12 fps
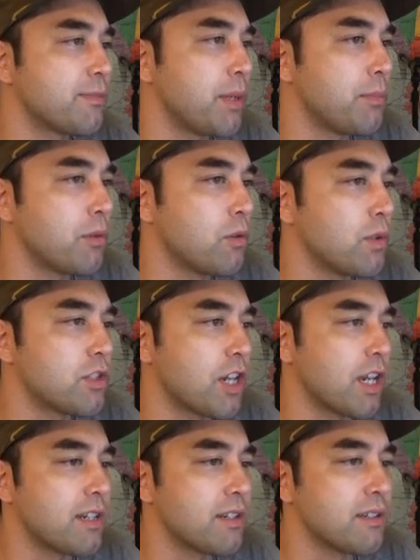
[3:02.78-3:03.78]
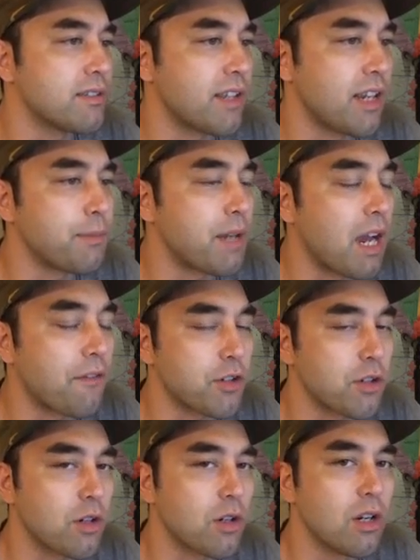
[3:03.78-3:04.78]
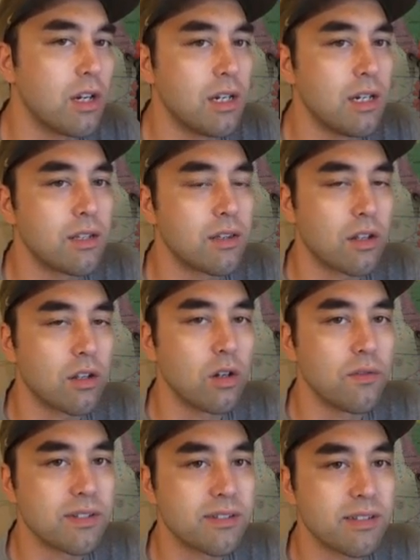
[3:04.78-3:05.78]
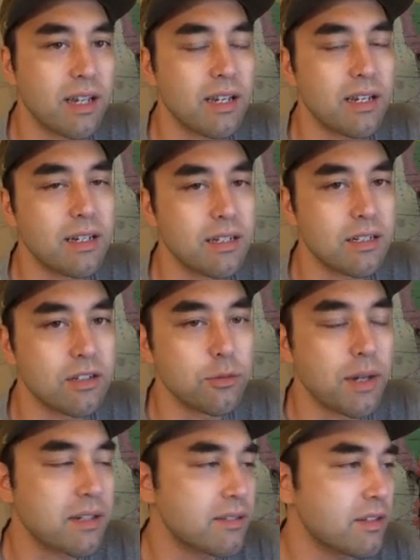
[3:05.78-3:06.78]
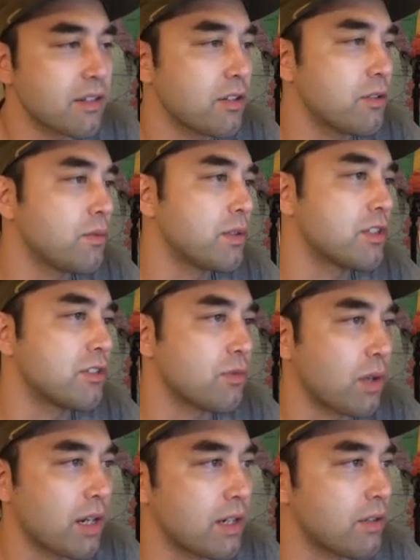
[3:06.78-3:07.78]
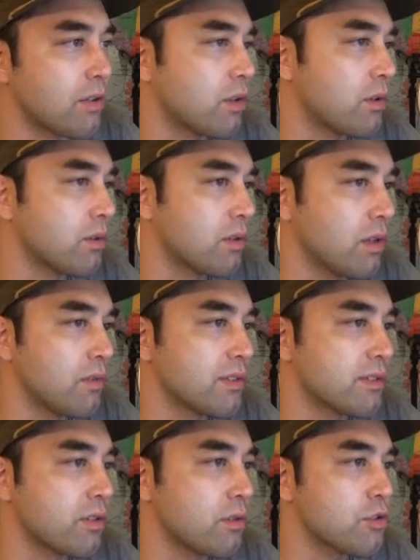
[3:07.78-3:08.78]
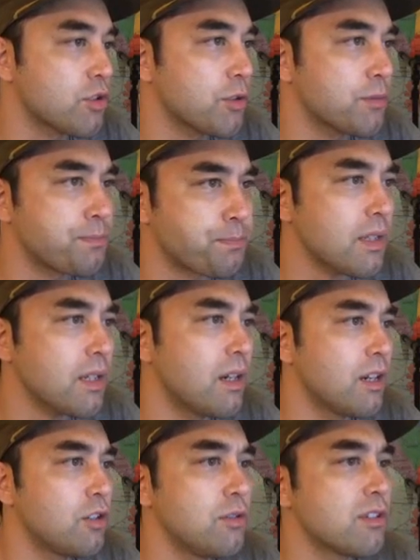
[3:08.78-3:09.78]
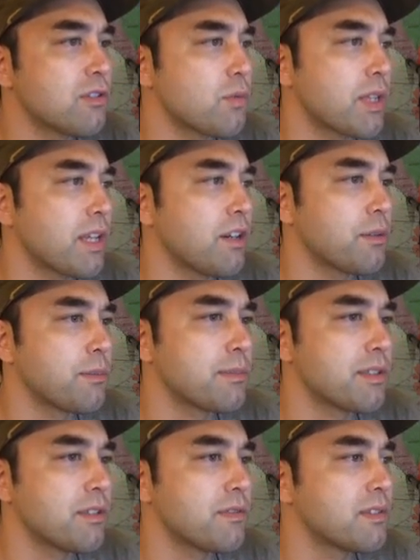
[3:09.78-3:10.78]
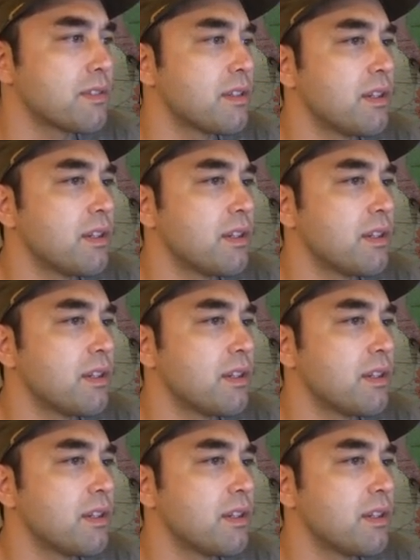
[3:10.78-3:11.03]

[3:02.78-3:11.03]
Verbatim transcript: people, which again is named after the Clovis site in New Mexico, which is why they're called Clovis culture. Uh, who knows what they called themselves?